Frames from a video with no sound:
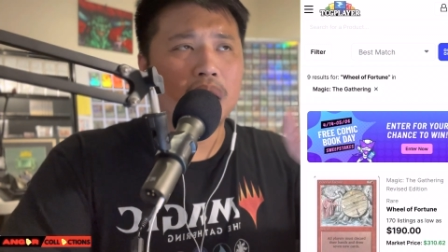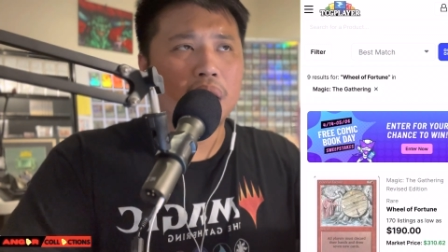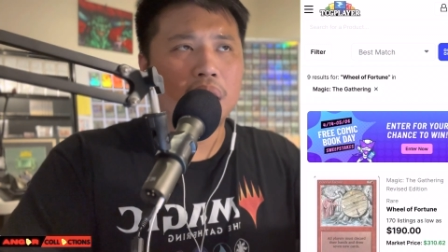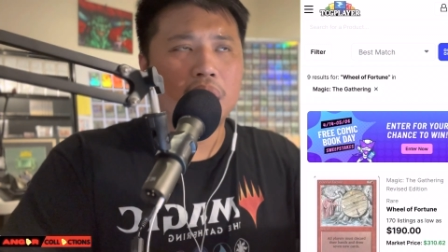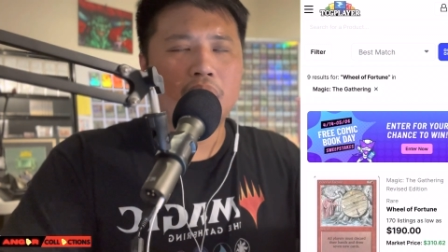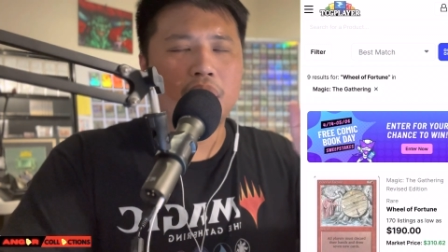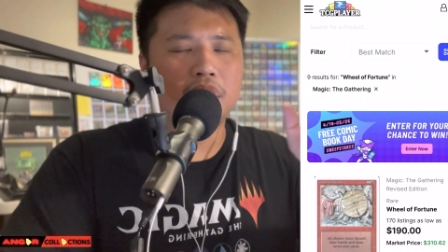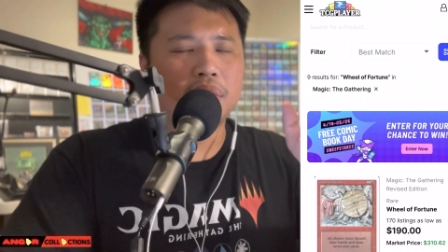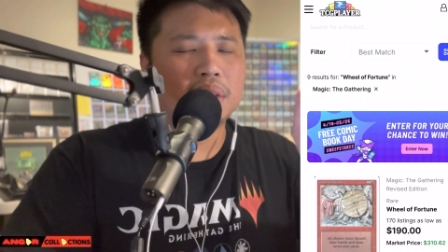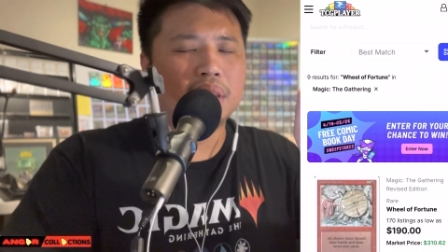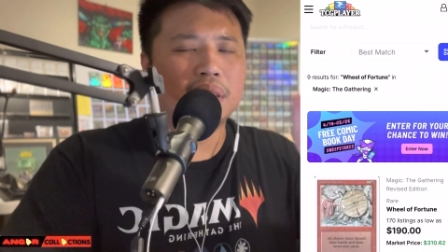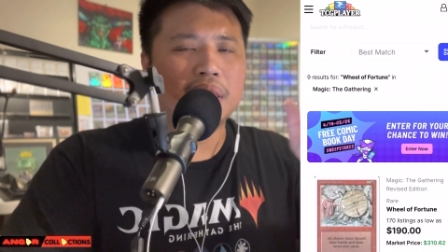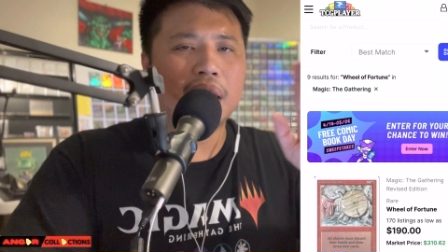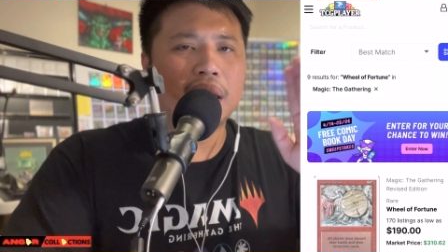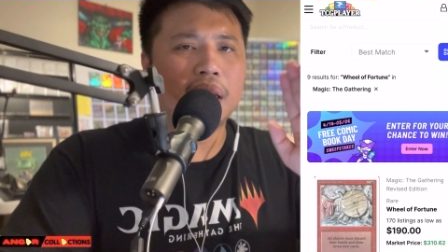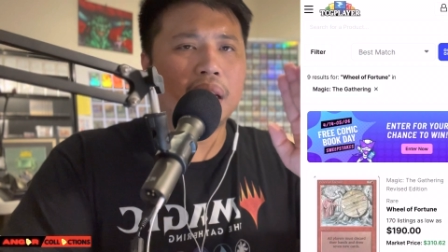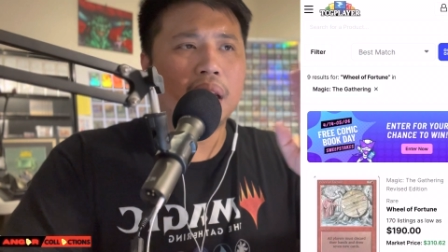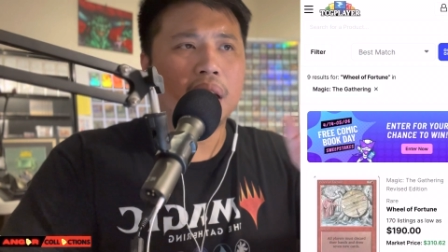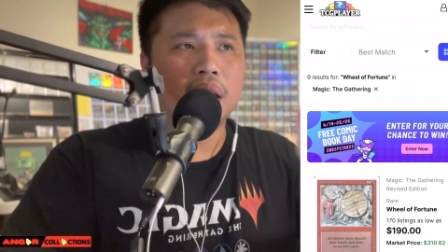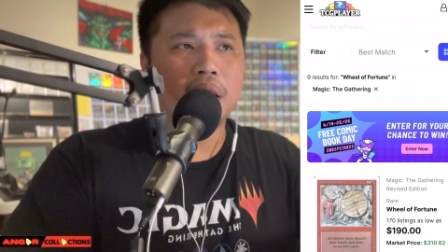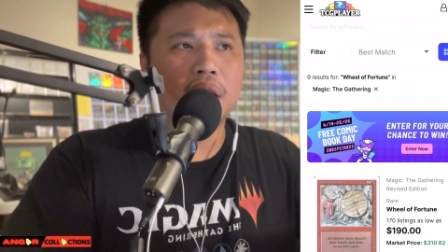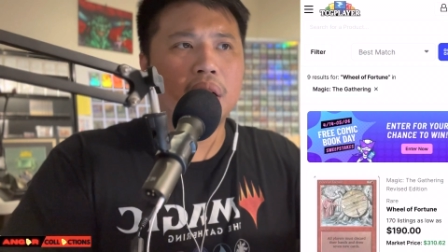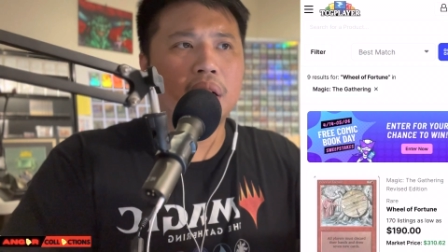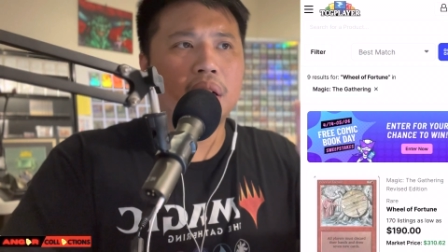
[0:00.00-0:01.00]
I would say,
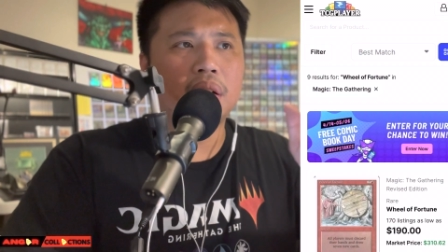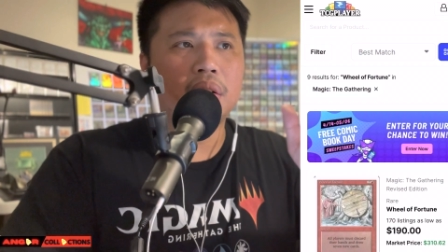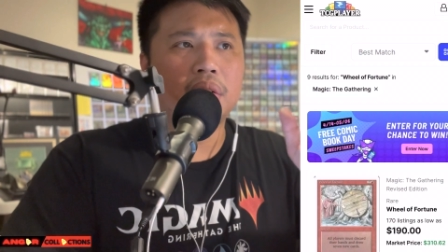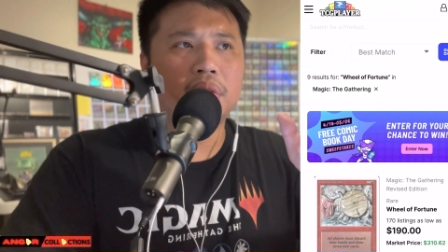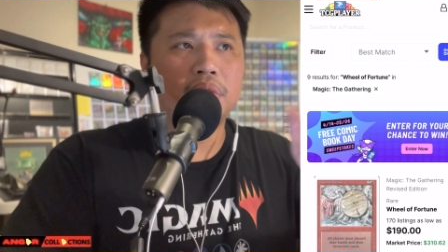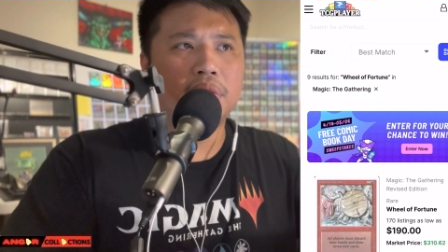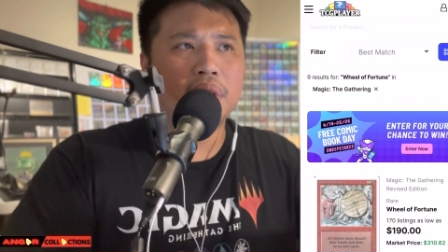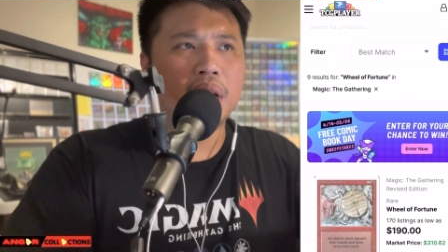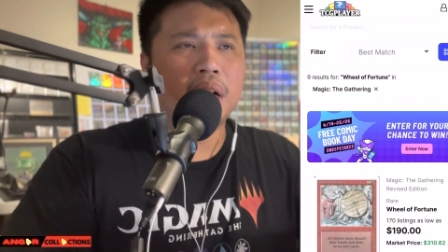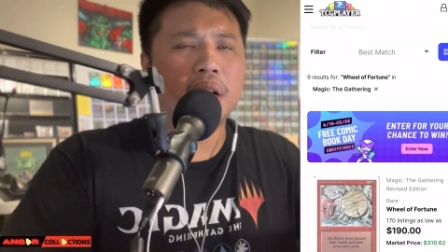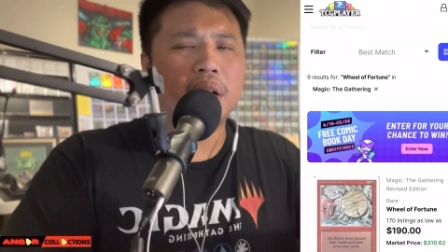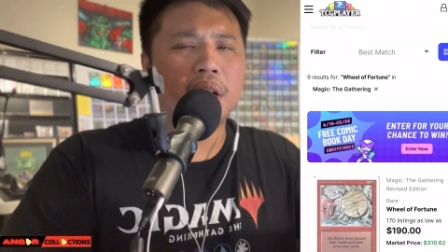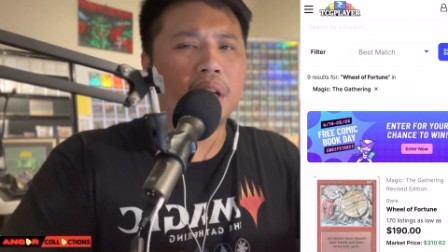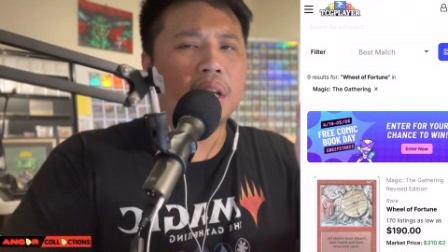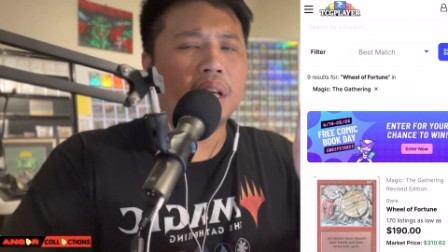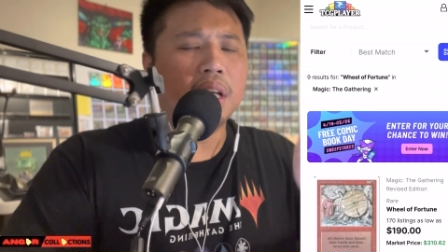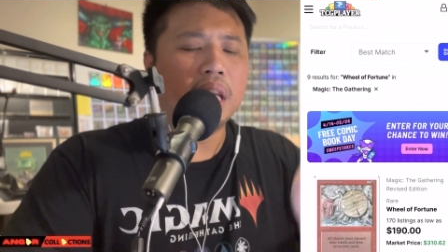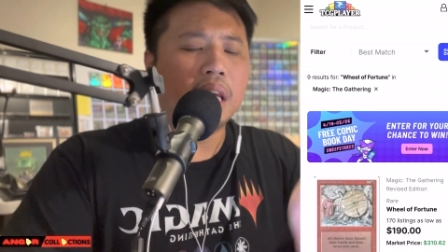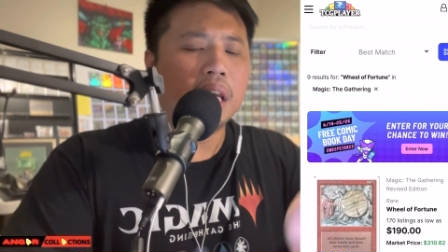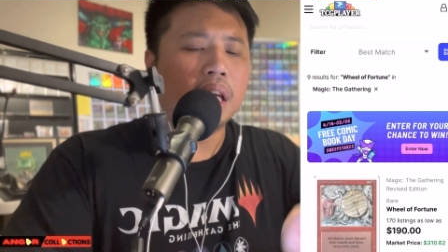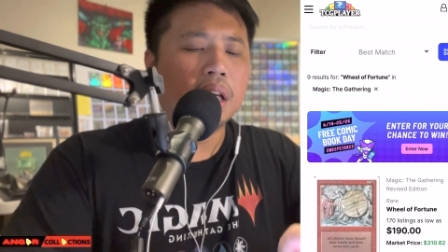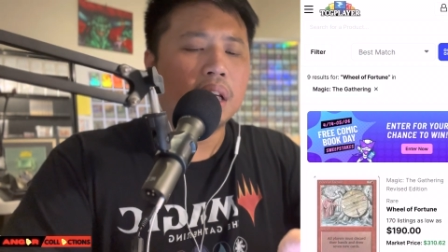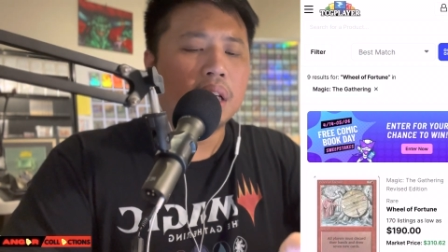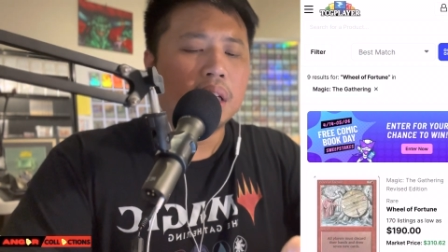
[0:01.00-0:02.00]
like they're very
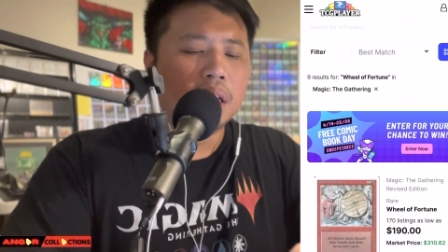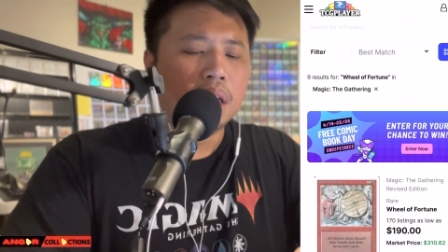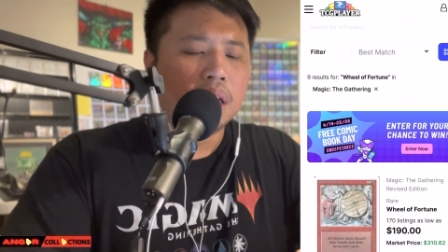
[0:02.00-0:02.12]
unique.